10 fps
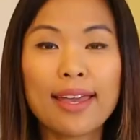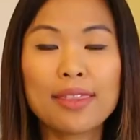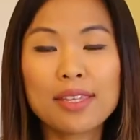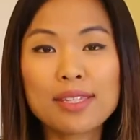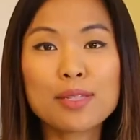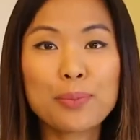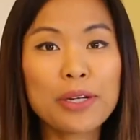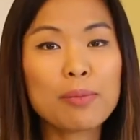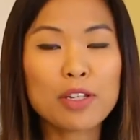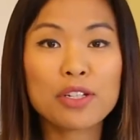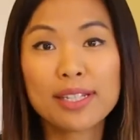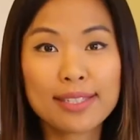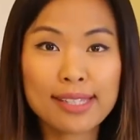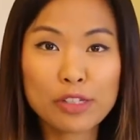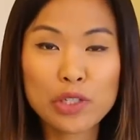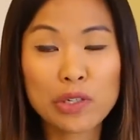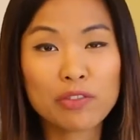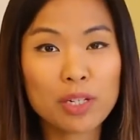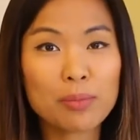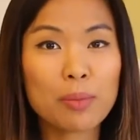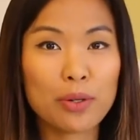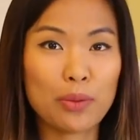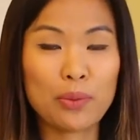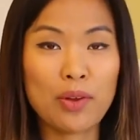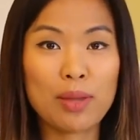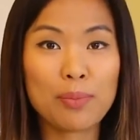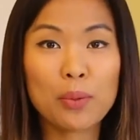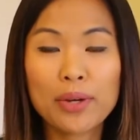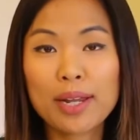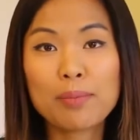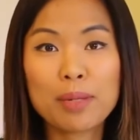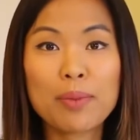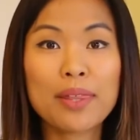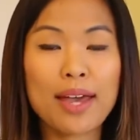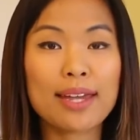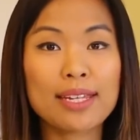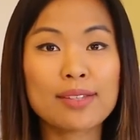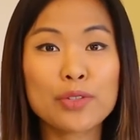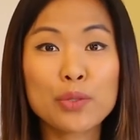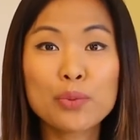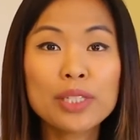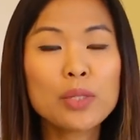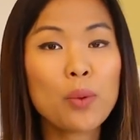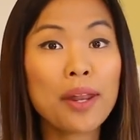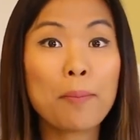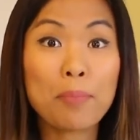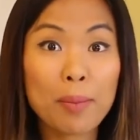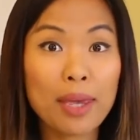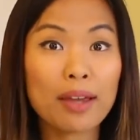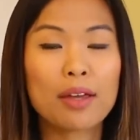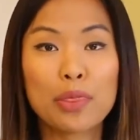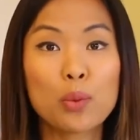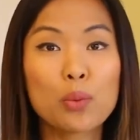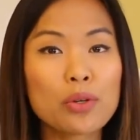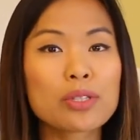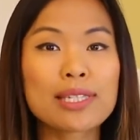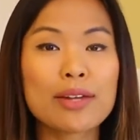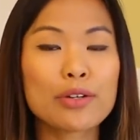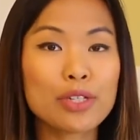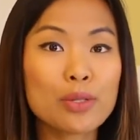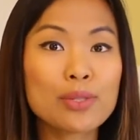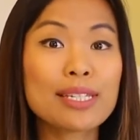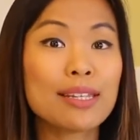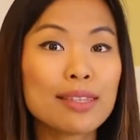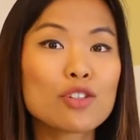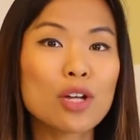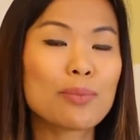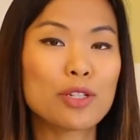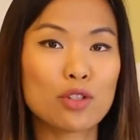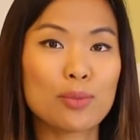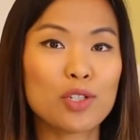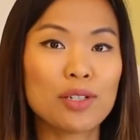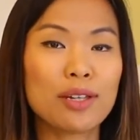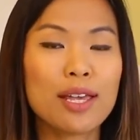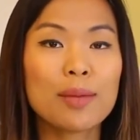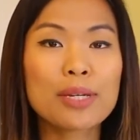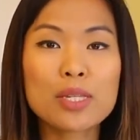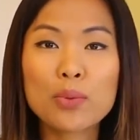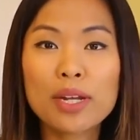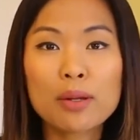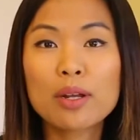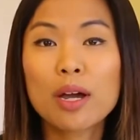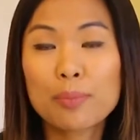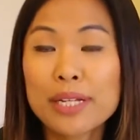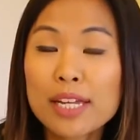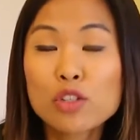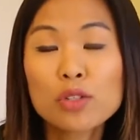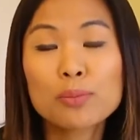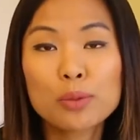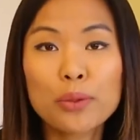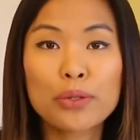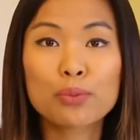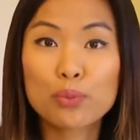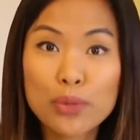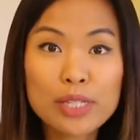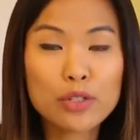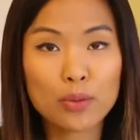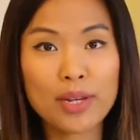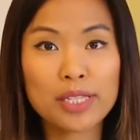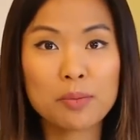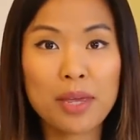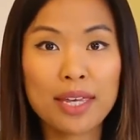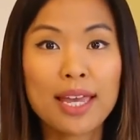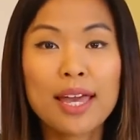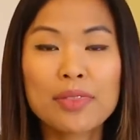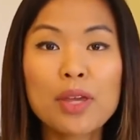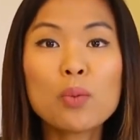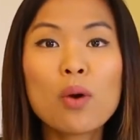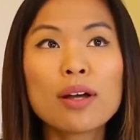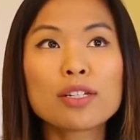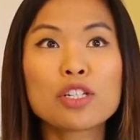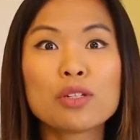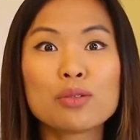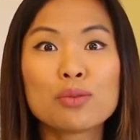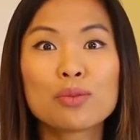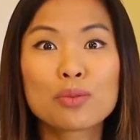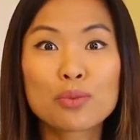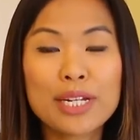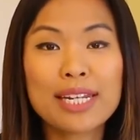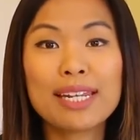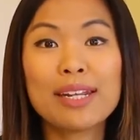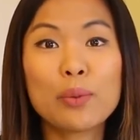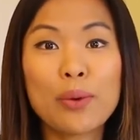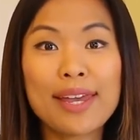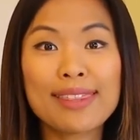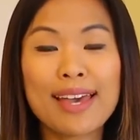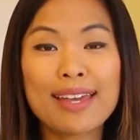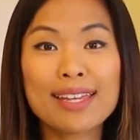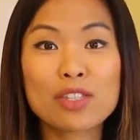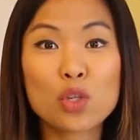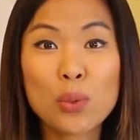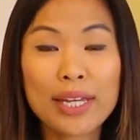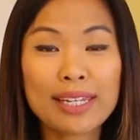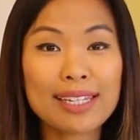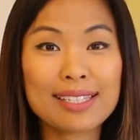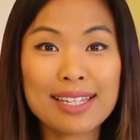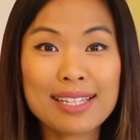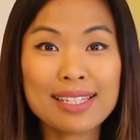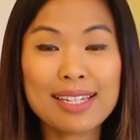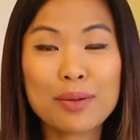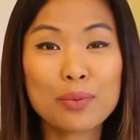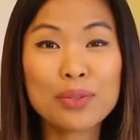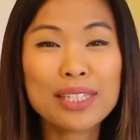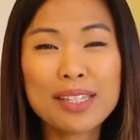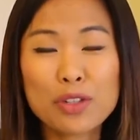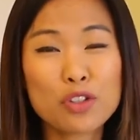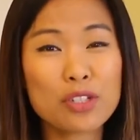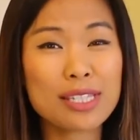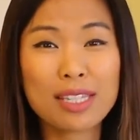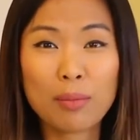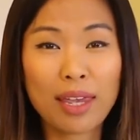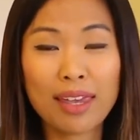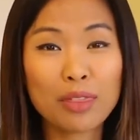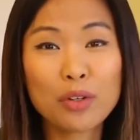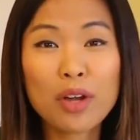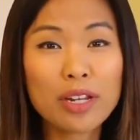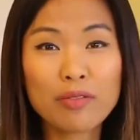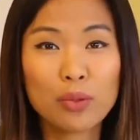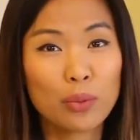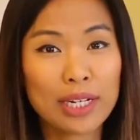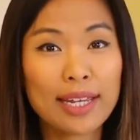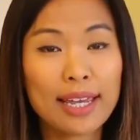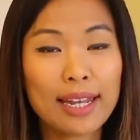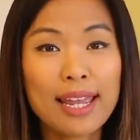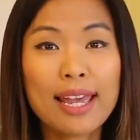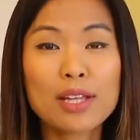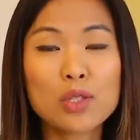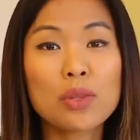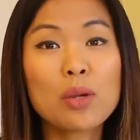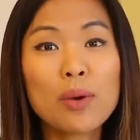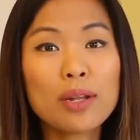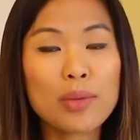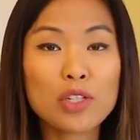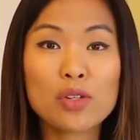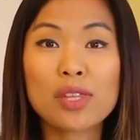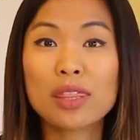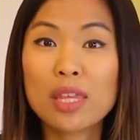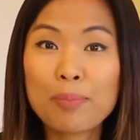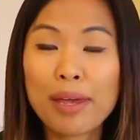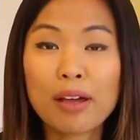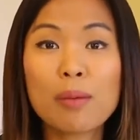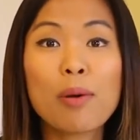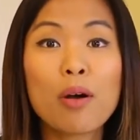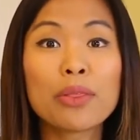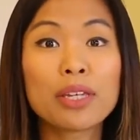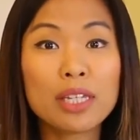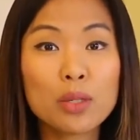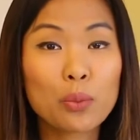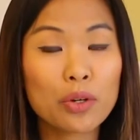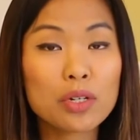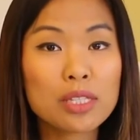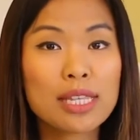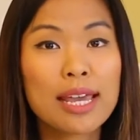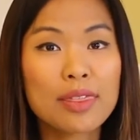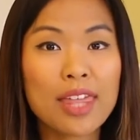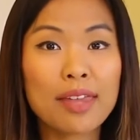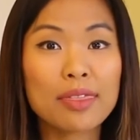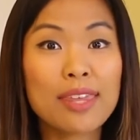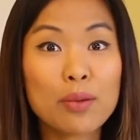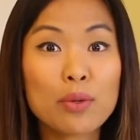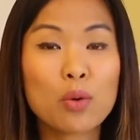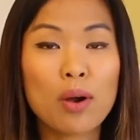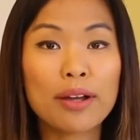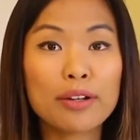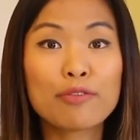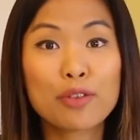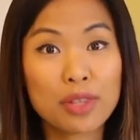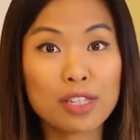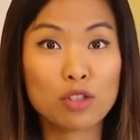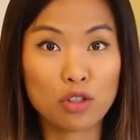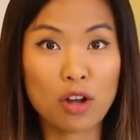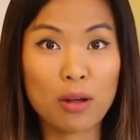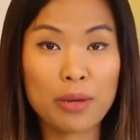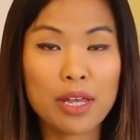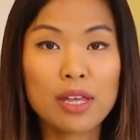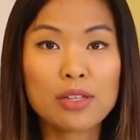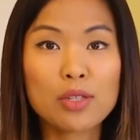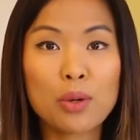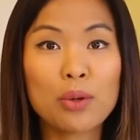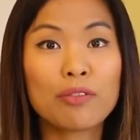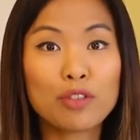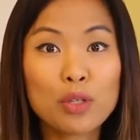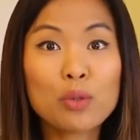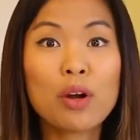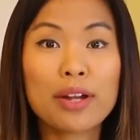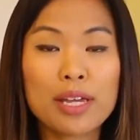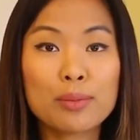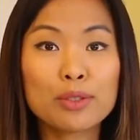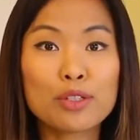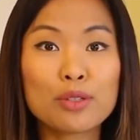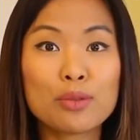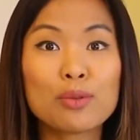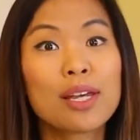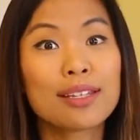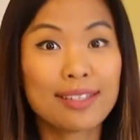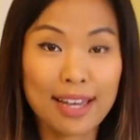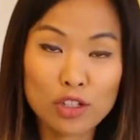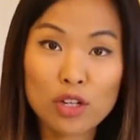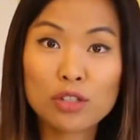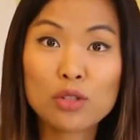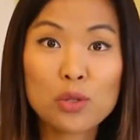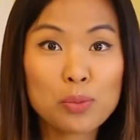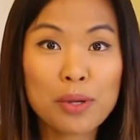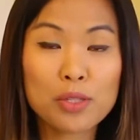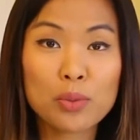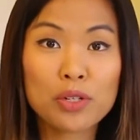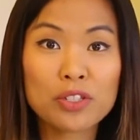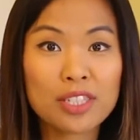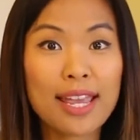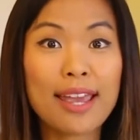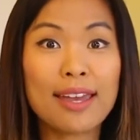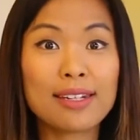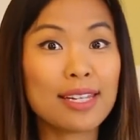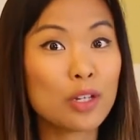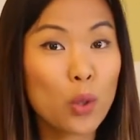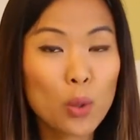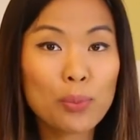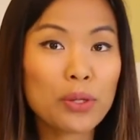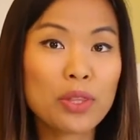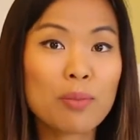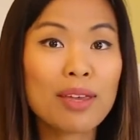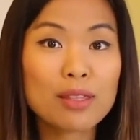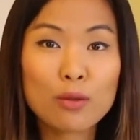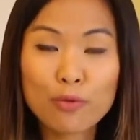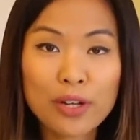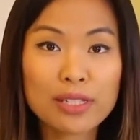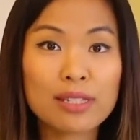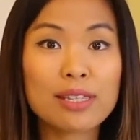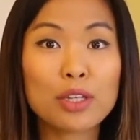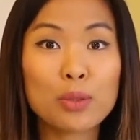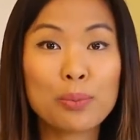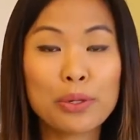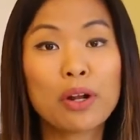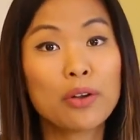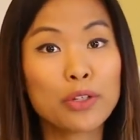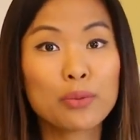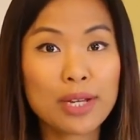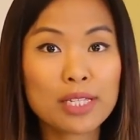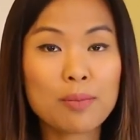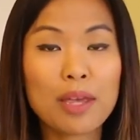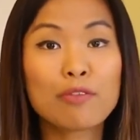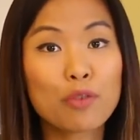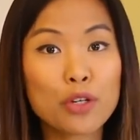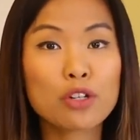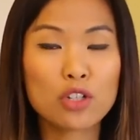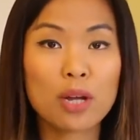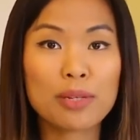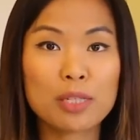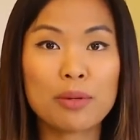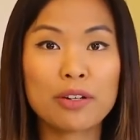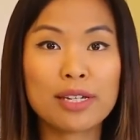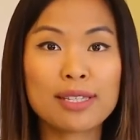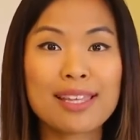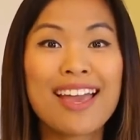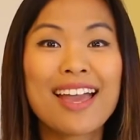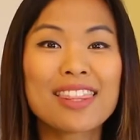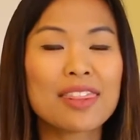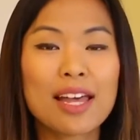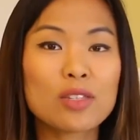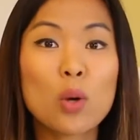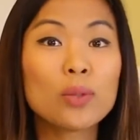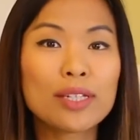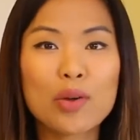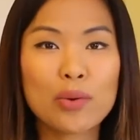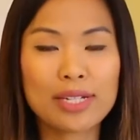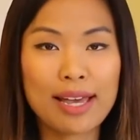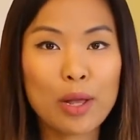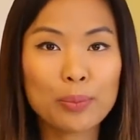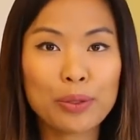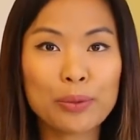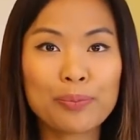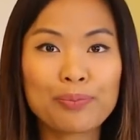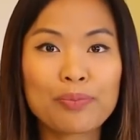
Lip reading: And this is pretty much an extension of tip number 3, what I mean by that is you really want to mimic the words that are used in the job description. Because when a potential employer reads your resume, they want to read it in a way that it's quick, it's easy. Really, they're just skimming it. They're not even reading it. And so they want to make sure that they pick up on the key words that they require for this job. So if you are able to catch on to those buzzwords and incorporate them in the phrases that you put on your resume for your job experience, then that's only going to help you.